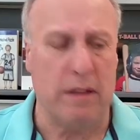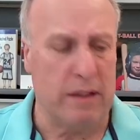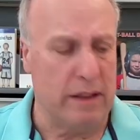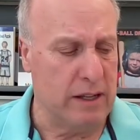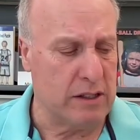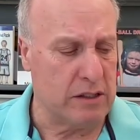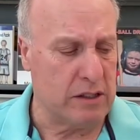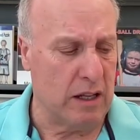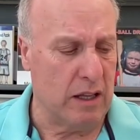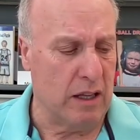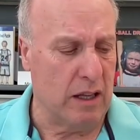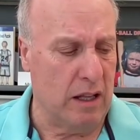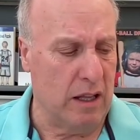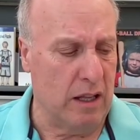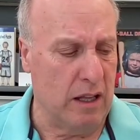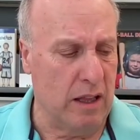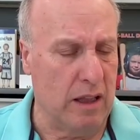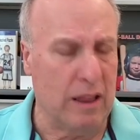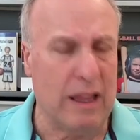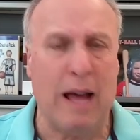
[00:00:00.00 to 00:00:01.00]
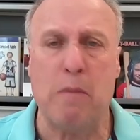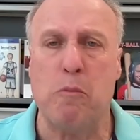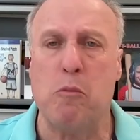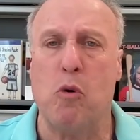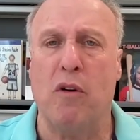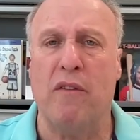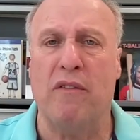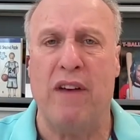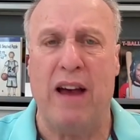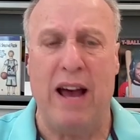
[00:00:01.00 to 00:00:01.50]
there's a lot
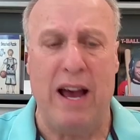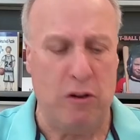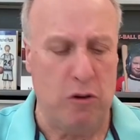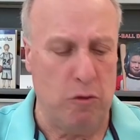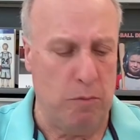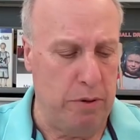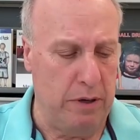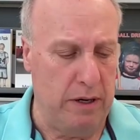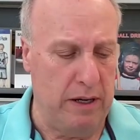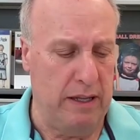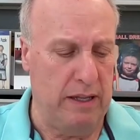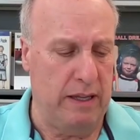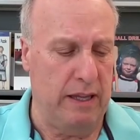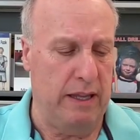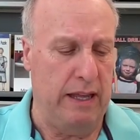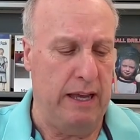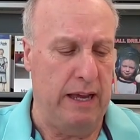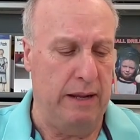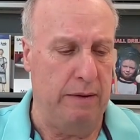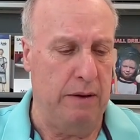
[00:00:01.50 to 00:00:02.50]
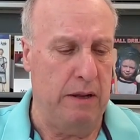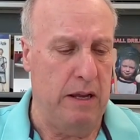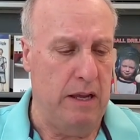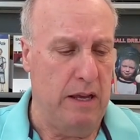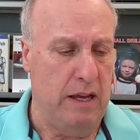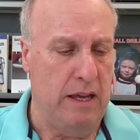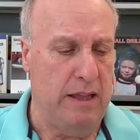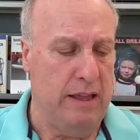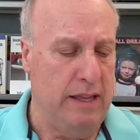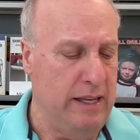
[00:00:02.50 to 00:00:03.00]
more value put into that.
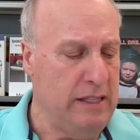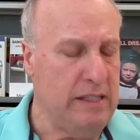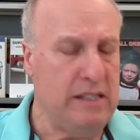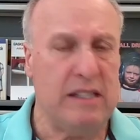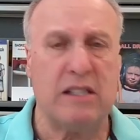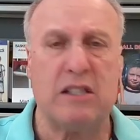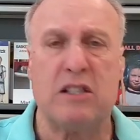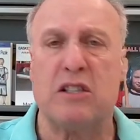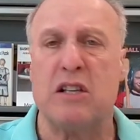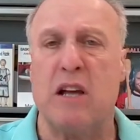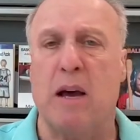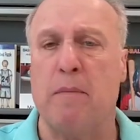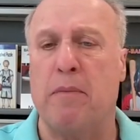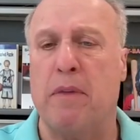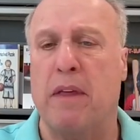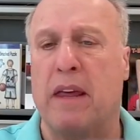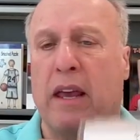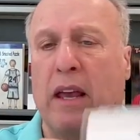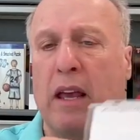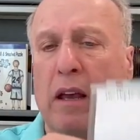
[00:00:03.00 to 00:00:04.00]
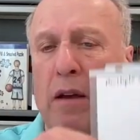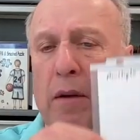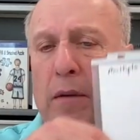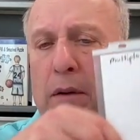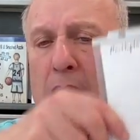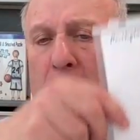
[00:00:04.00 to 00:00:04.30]
This is something,